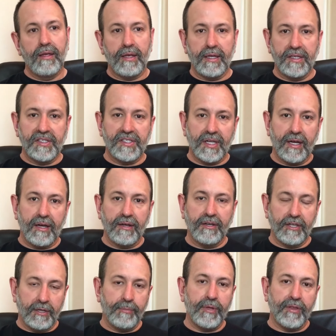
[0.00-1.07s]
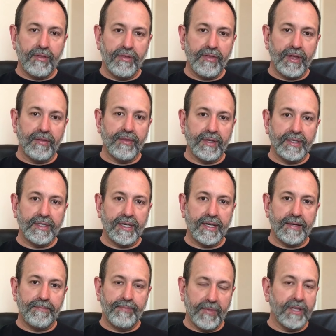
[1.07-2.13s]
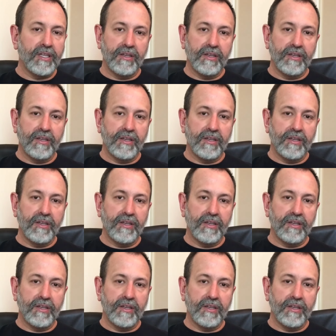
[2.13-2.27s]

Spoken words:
is going to be the thing that